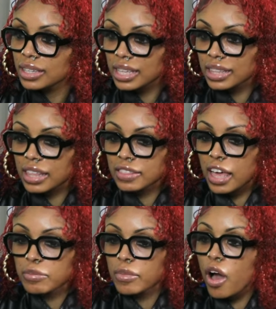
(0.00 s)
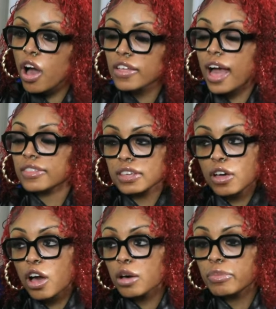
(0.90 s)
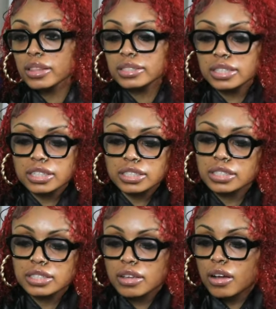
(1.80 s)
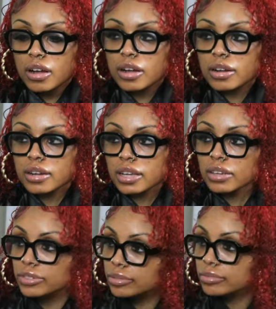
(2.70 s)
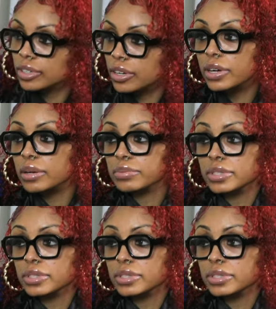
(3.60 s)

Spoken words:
I think all politicians are evil and corrupt.